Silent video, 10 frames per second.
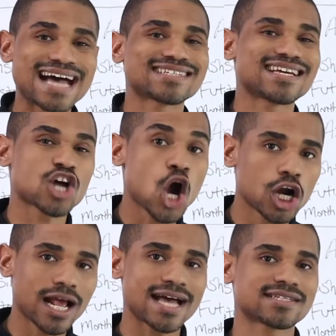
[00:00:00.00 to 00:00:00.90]
assets,
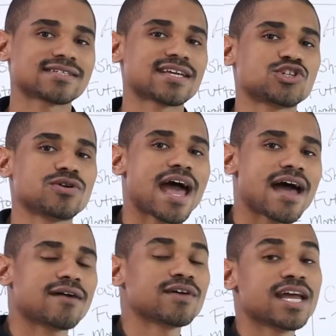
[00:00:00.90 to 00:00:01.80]
hard assets that you
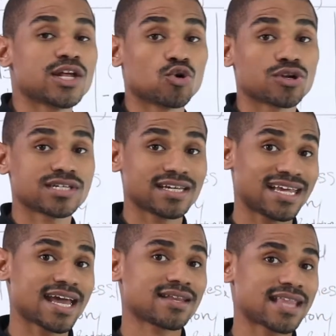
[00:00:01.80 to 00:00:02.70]
have in order to
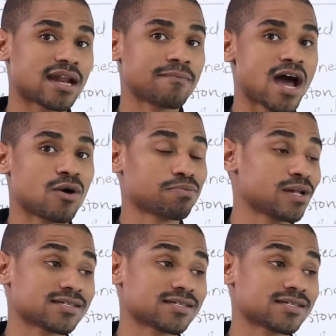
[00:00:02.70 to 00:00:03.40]
get that amount,